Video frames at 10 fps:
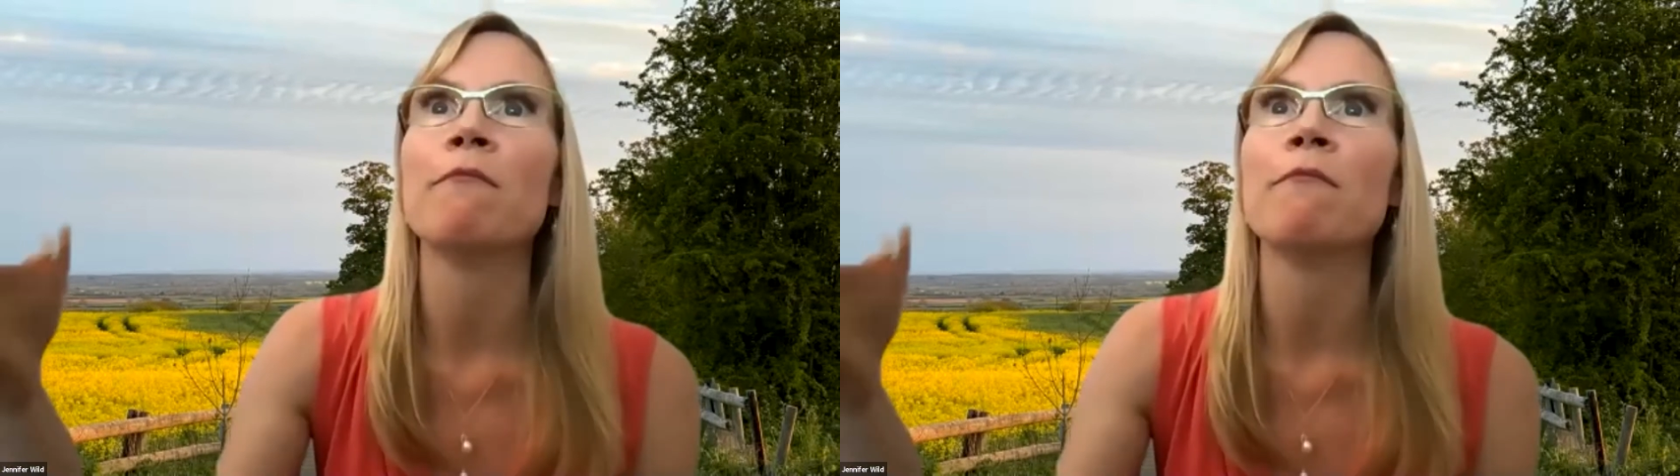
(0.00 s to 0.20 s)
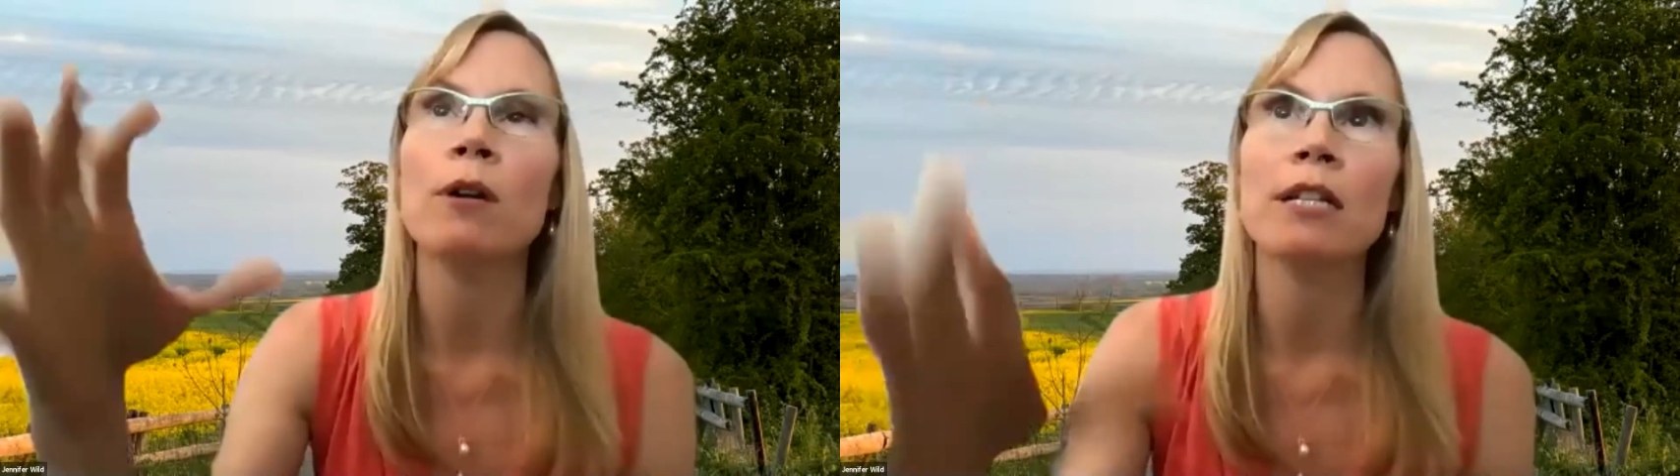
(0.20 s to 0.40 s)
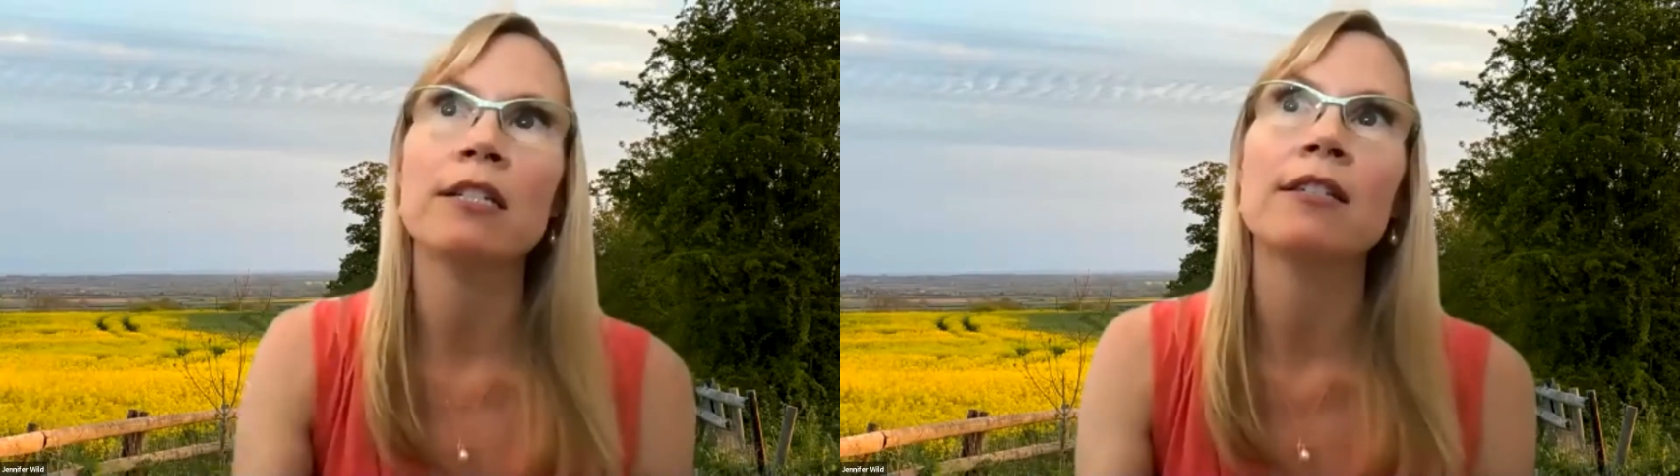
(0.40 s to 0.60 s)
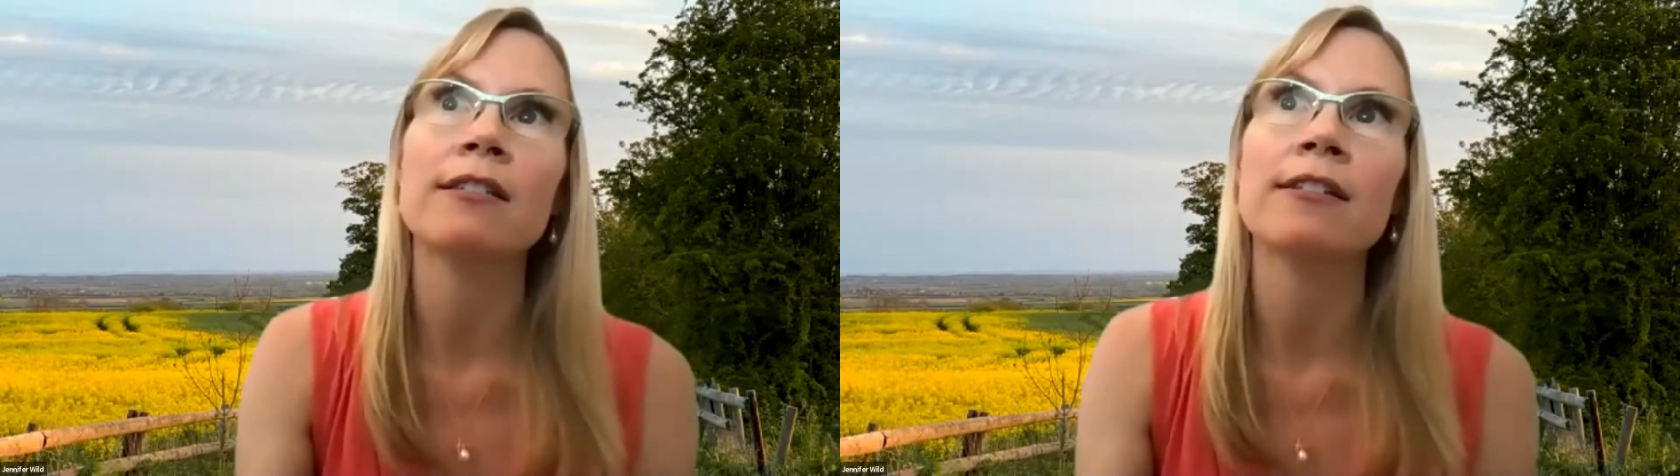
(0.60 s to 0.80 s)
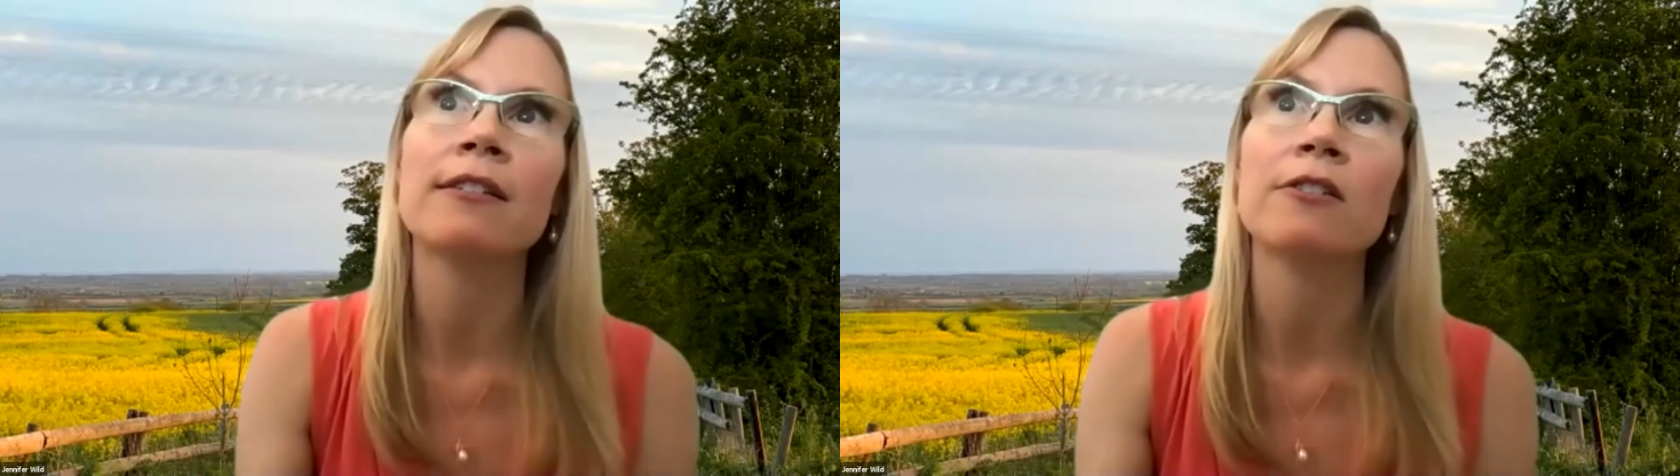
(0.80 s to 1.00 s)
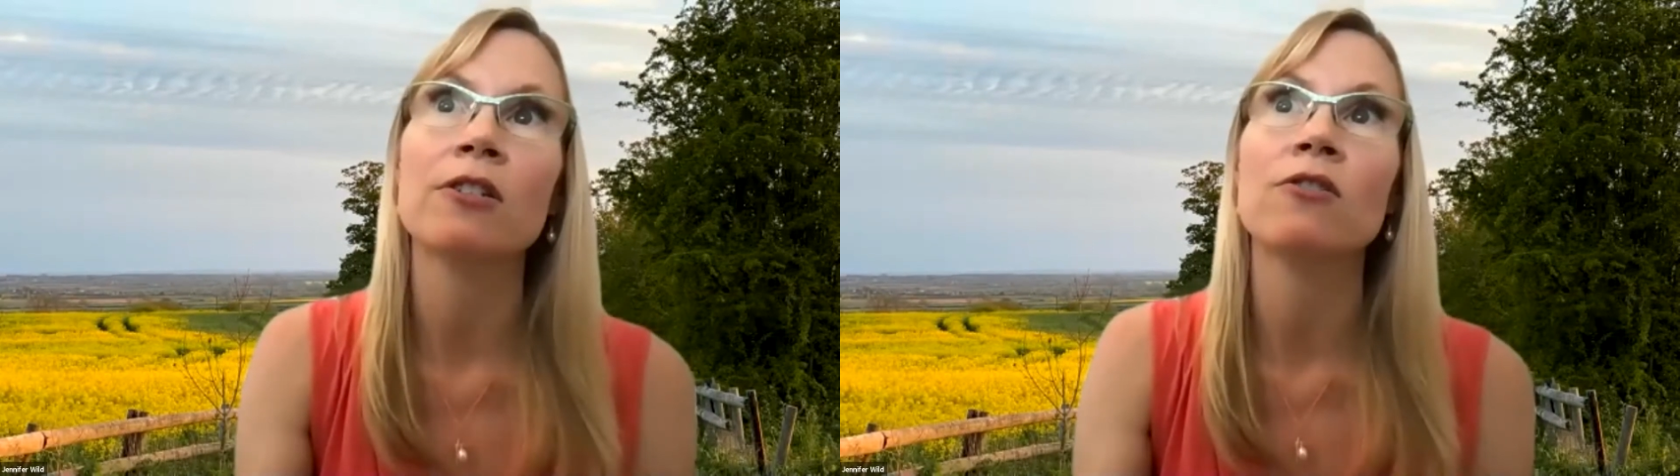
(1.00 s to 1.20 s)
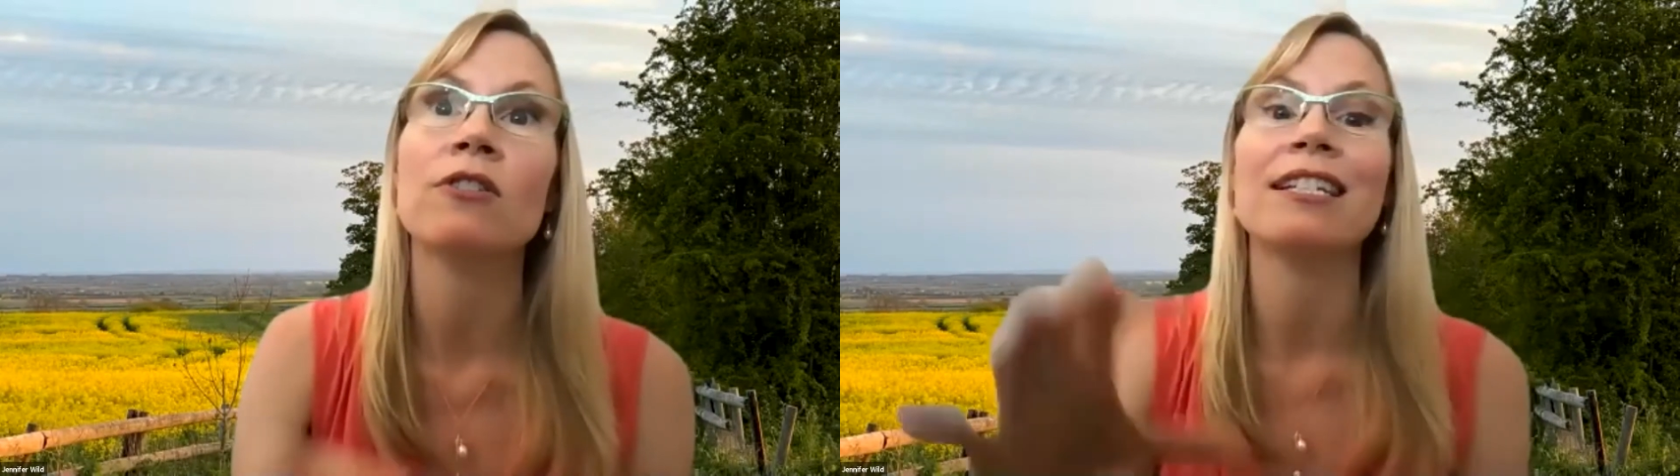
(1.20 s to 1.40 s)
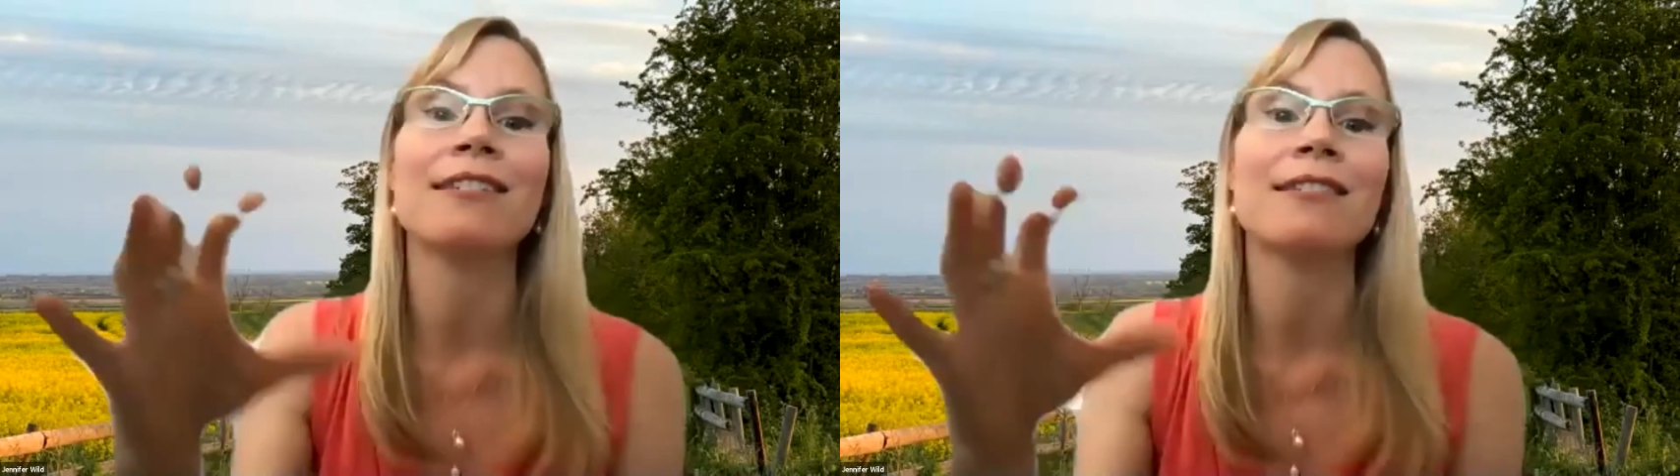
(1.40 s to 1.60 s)
poured into this
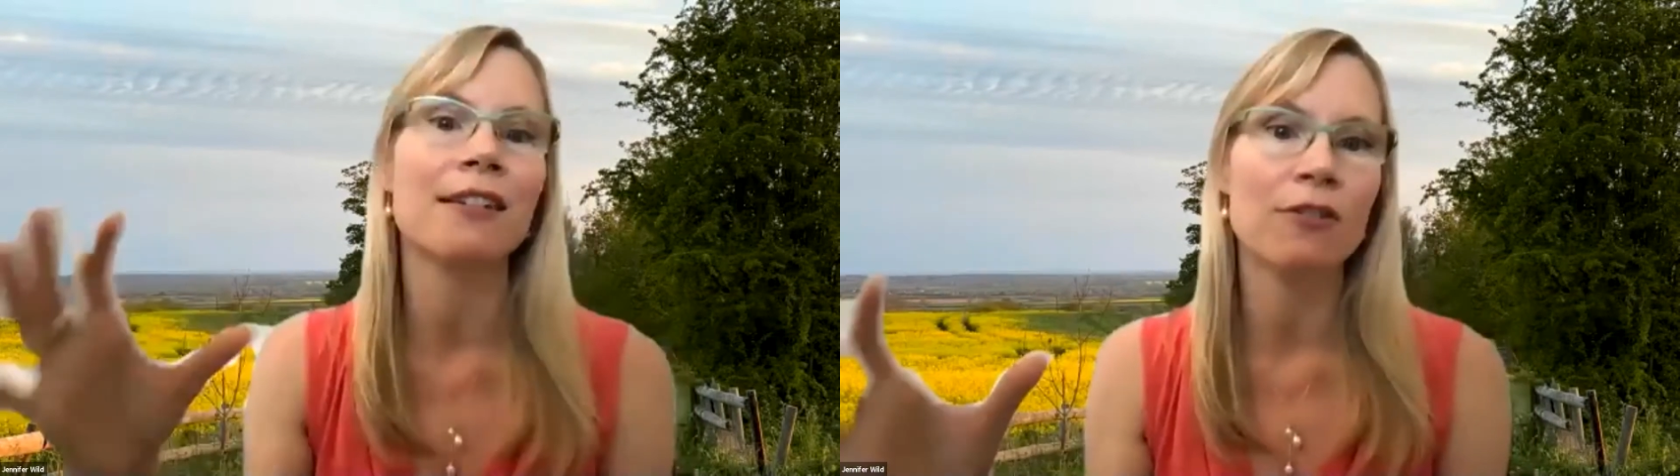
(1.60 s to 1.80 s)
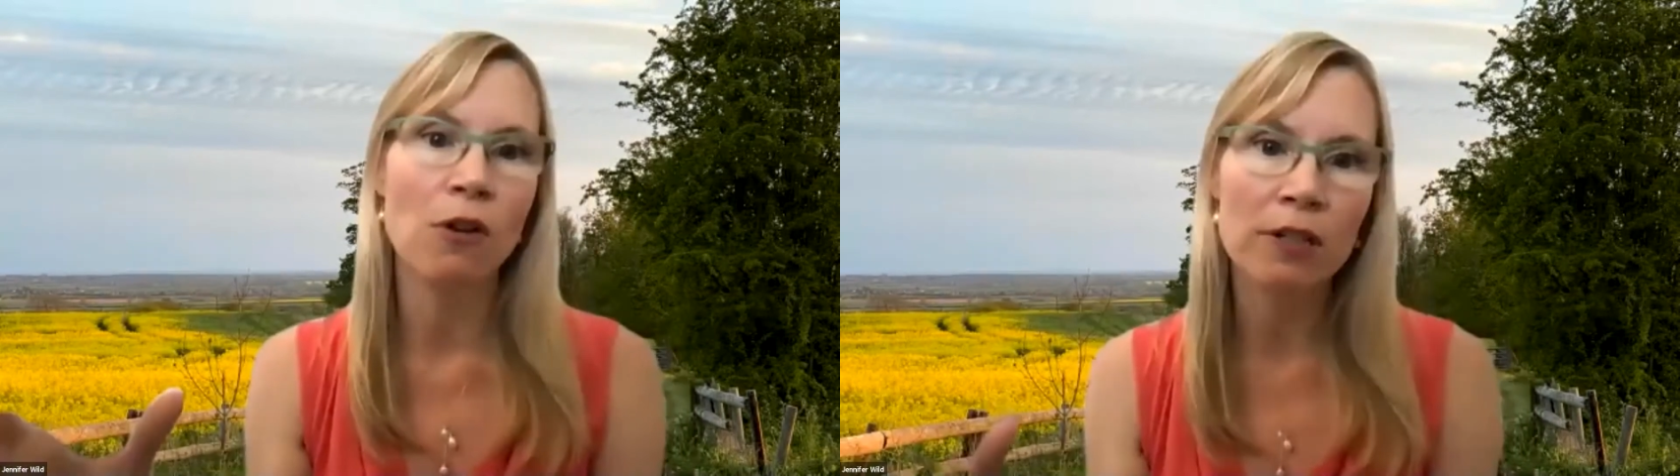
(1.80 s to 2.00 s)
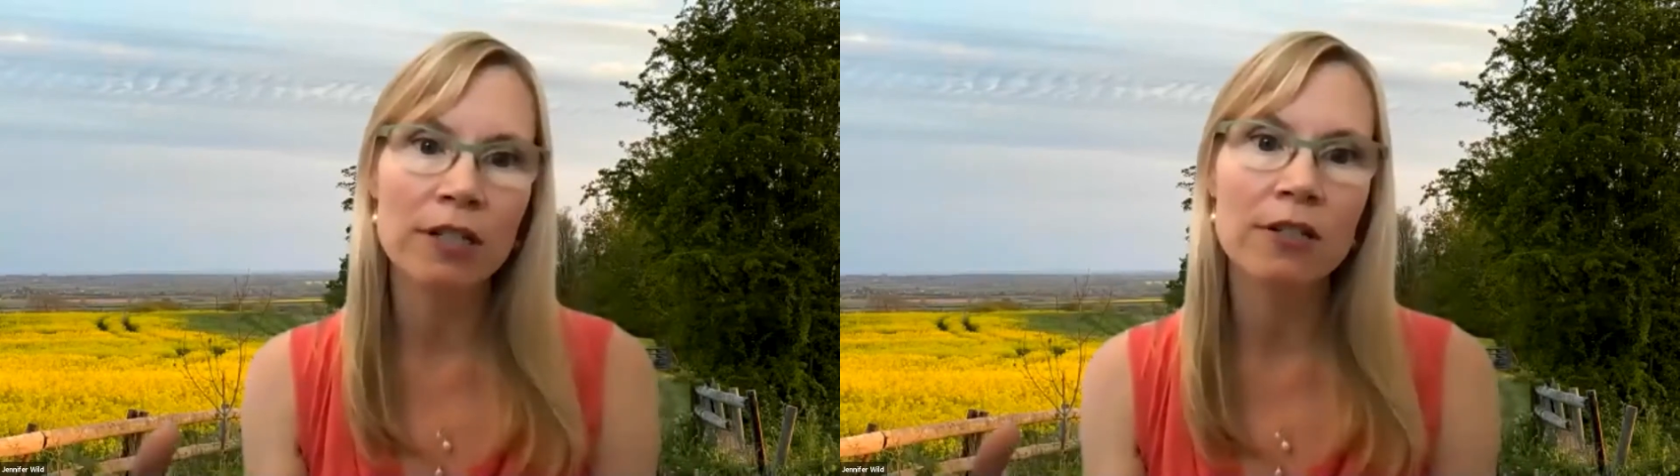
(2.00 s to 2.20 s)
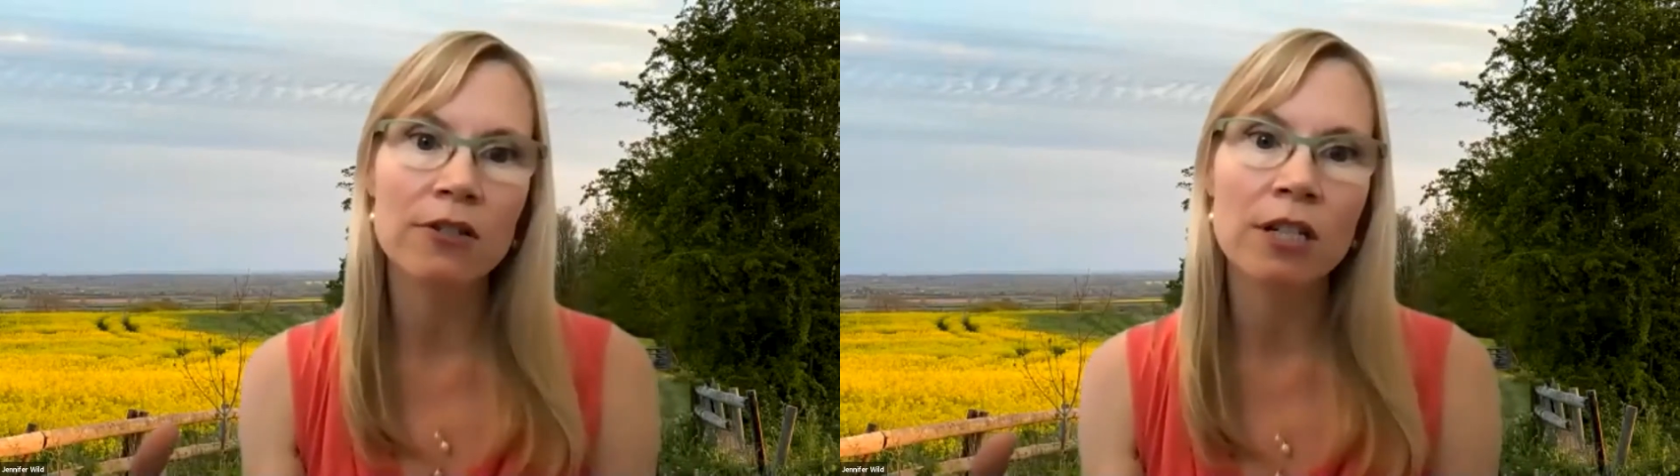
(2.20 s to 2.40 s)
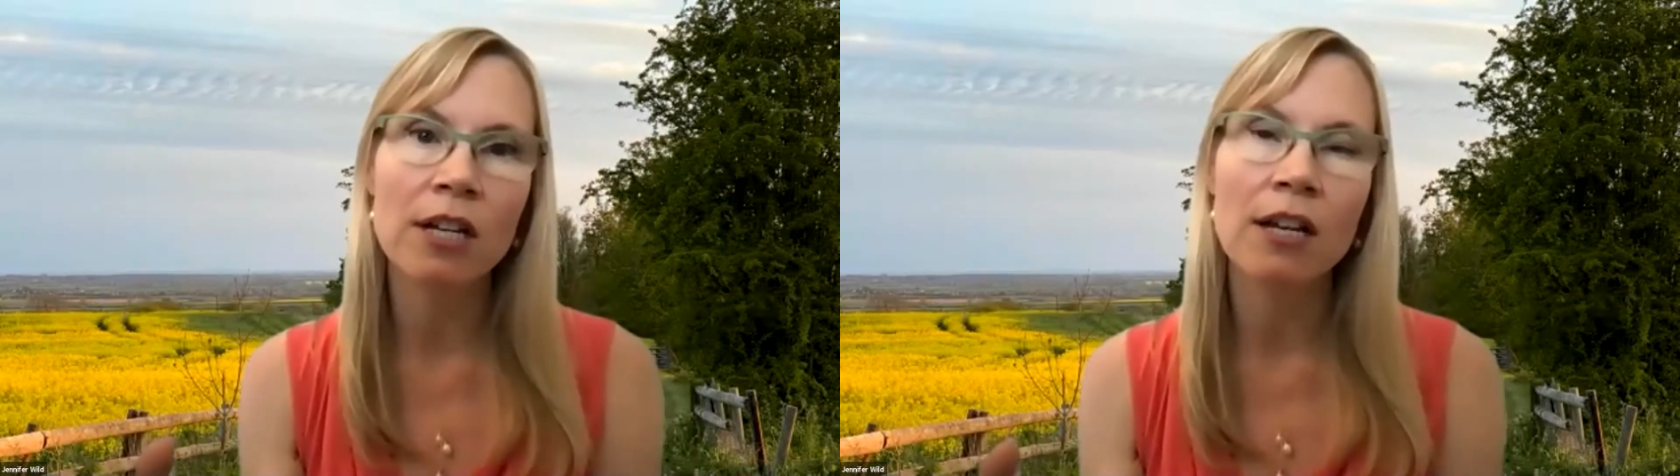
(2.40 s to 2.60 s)
institution isn't acknowledged.